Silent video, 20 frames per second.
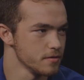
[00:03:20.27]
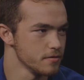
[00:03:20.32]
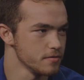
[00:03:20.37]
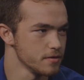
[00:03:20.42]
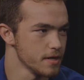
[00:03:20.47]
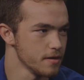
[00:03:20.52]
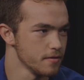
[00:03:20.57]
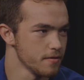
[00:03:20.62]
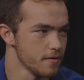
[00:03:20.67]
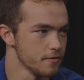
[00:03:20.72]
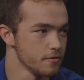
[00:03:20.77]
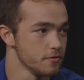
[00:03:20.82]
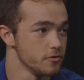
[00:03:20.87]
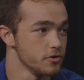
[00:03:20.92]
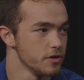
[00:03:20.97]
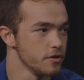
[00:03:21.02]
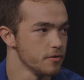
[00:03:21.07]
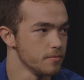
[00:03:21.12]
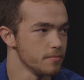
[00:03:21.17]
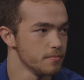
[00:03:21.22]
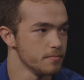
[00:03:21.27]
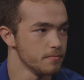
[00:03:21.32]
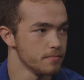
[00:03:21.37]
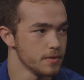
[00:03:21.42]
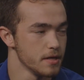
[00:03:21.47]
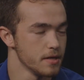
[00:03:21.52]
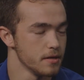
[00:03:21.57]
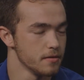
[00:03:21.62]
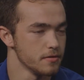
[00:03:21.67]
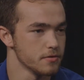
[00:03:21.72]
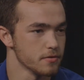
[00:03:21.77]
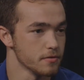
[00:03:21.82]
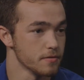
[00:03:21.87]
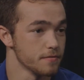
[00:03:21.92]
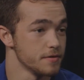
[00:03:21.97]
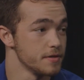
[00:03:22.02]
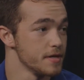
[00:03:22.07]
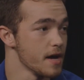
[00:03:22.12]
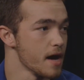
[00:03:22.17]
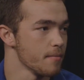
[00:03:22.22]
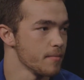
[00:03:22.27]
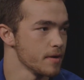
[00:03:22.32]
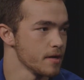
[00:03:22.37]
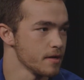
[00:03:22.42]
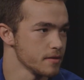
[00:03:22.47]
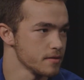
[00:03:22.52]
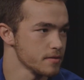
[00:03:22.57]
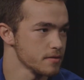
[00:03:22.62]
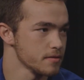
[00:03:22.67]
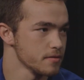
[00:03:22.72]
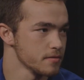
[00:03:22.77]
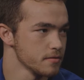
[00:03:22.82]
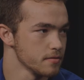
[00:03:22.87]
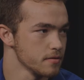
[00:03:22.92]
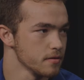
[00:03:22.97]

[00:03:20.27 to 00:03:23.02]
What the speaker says: you stated that the GOP sort of dominates